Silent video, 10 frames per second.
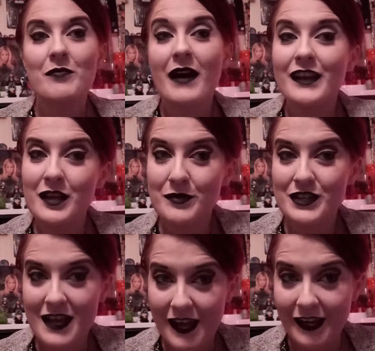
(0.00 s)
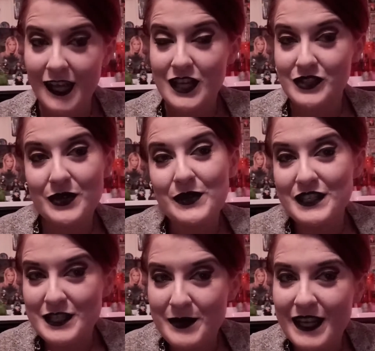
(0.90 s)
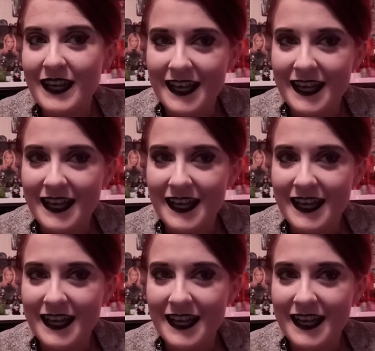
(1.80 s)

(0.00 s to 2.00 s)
My number 9 is going to be